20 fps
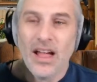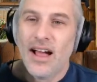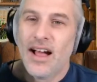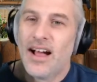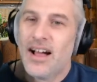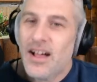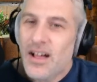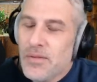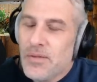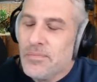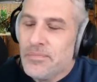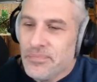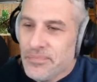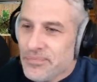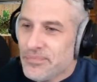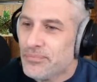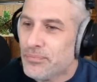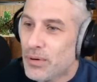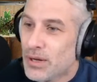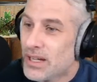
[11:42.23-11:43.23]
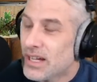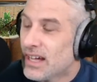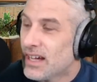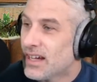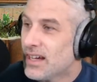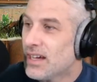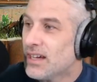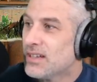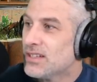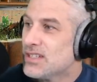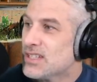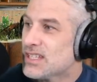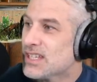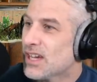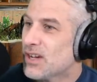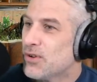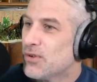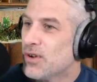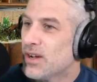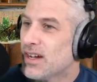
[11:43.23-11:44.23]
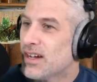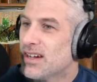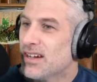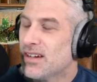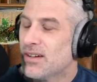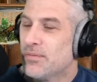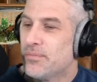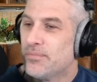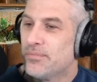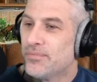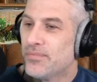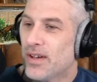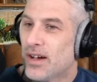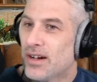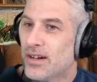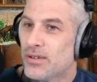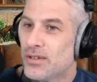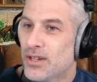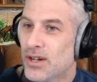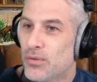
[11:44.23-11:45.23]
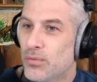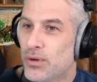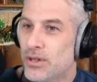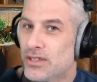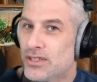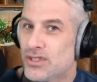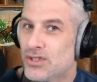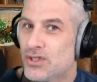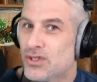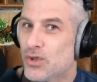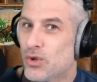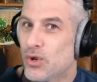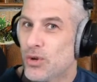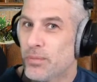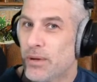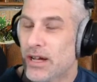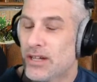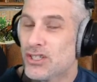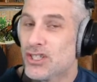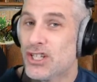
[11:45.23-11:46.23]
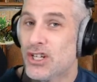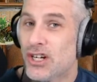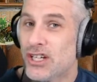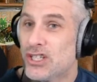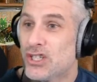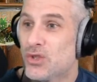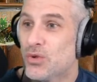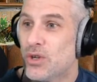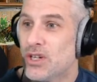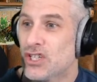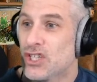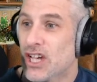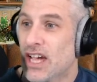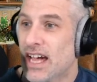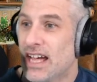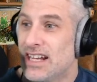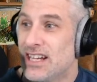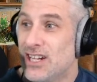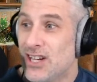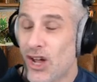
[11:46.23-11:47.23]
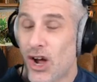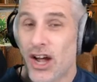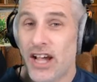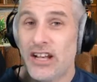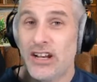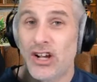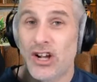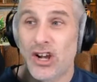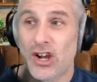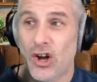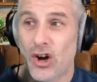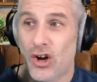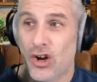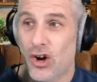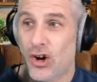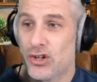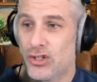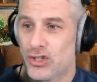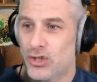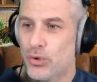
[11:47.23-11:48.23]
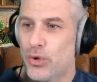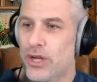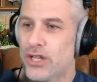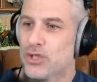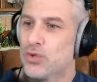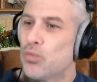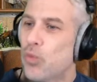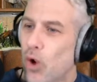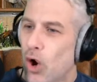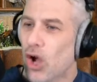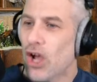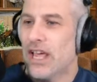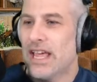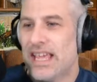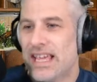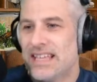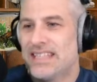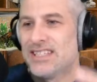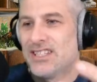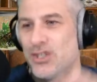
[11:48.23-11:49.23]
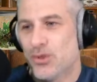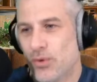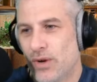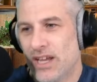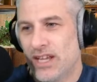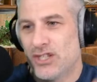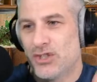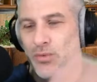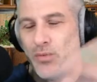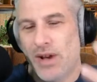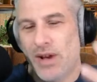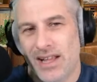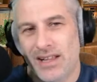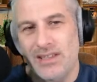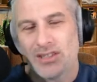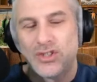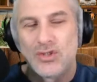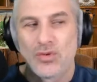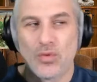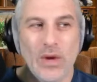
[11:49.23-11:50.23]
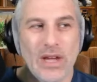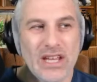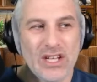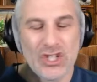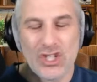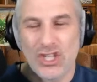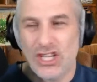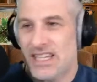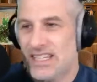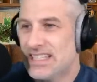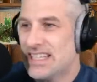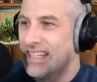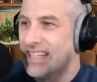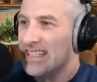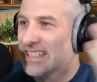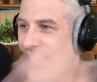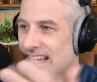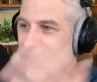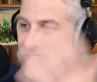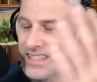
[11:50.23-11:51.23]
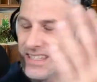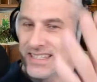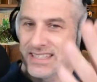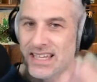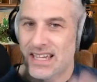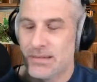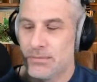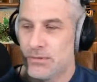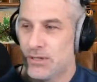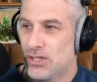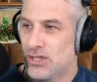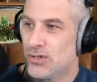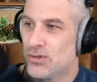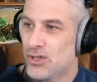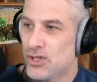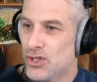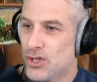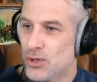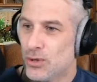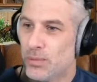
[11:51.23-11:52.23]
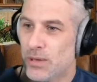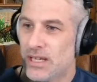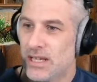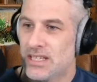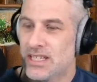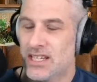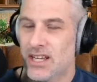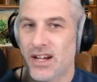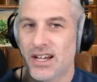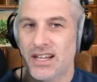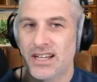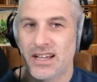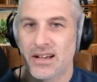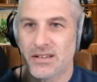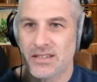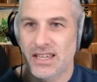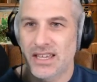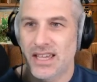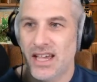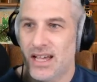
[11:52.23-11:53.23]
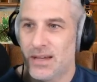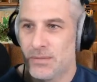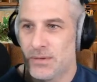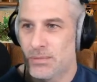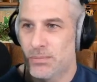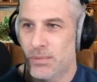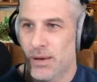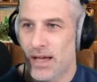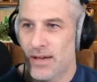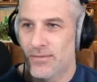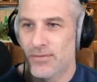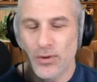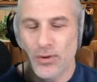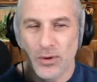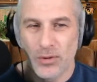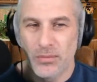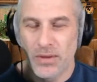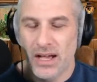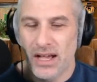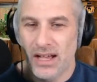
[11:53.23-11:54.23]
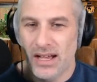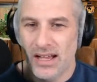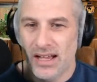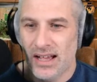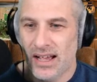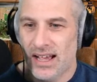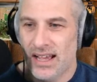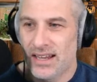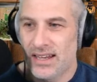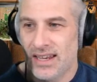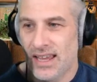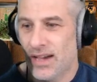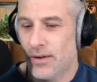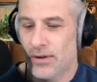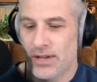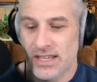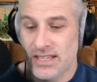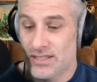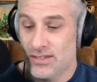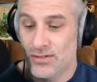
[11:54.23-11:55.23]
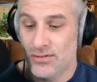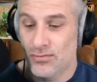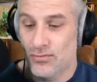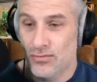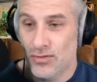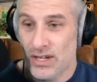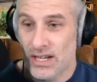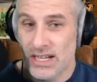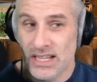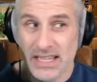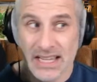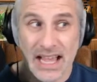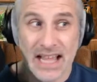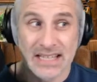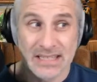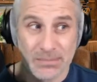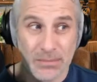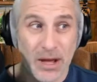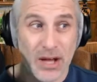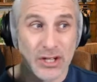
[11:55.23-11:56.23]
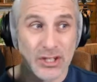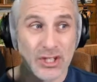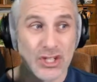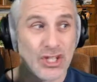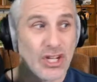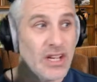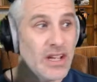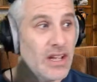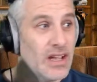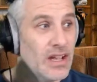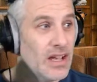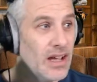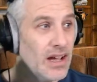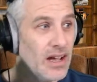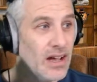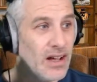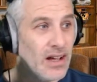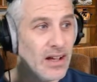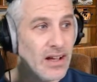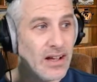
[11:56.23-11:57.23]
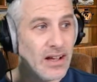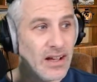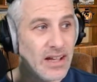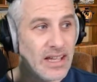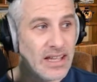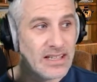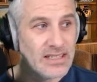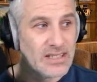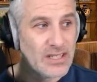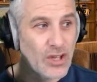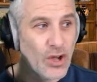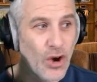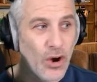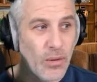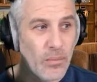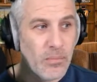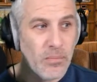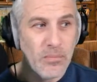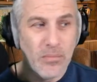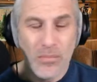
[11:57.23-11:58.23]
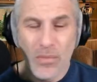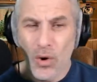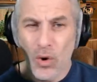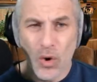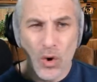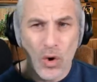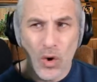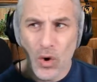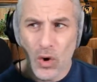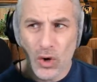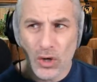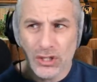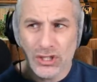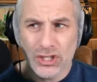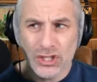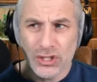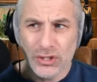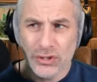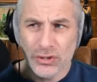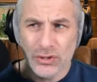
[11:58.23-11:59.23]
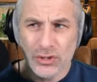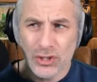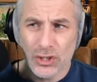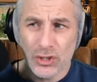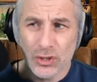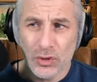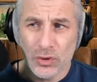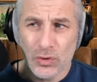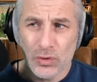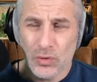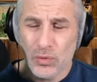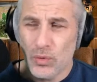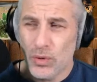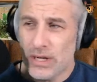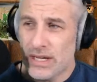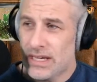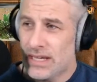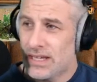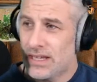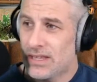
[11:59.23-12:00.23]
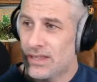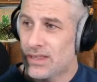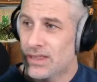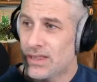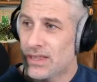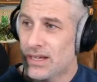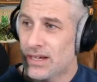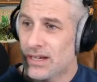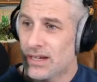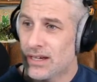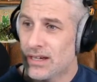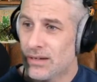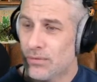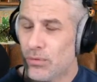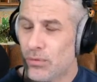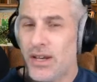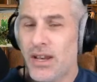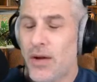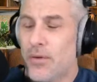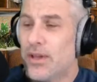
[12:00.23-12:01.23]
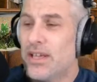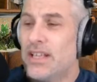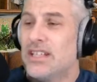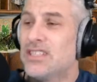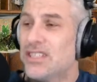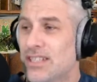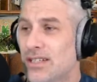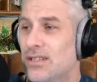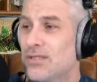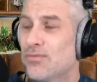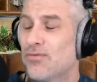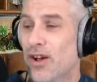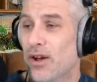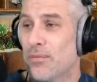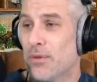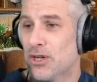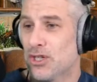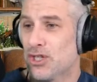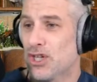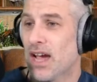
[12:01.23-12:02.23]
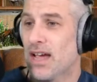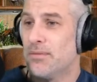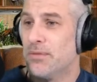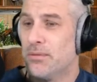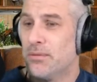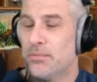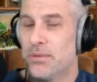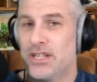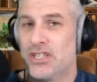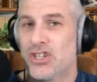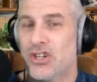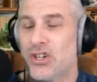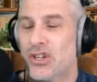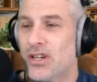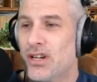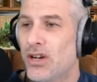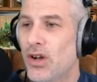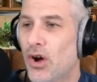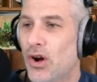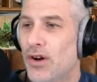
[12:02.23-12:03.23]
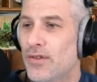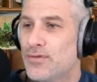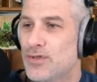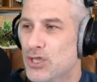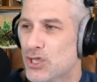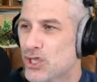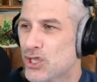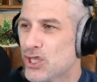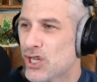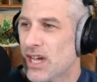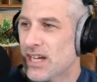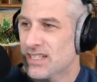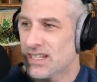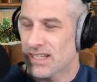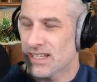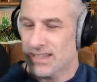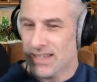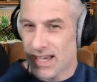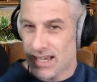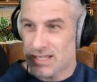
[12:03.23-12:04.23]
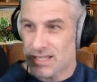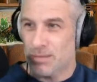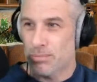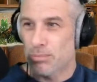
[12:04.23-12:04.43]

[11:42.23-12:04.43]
um, but uh, so um, I, I, will talk about tonight's Twitch at nine o'clock on Twitch. What is Twitch? Well, Twitch is exactly the same as YouTube. It started out as a gamers platform, uh, and now it isn't really as much. Uh, it's got more to do with uh, well, no, it's still very much gaming, but it's got a lot of just chatting. That is the